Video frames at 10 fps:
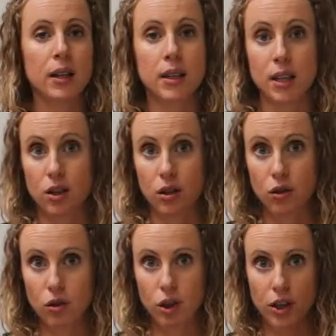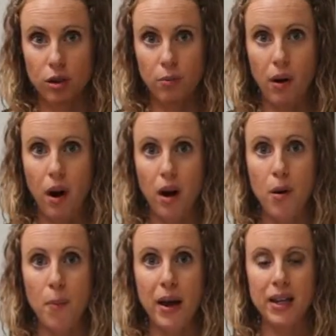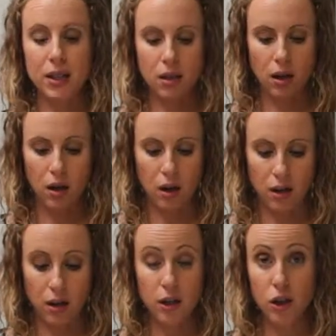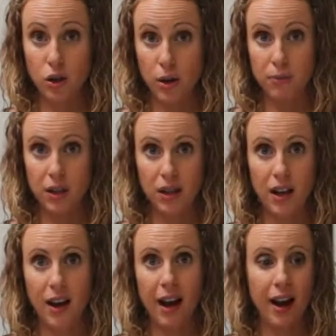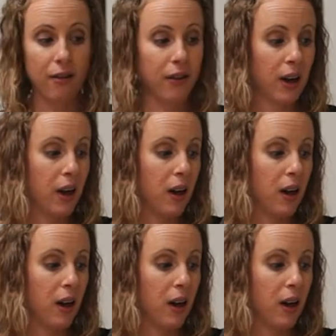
teach the nutrition part based on their script that they have.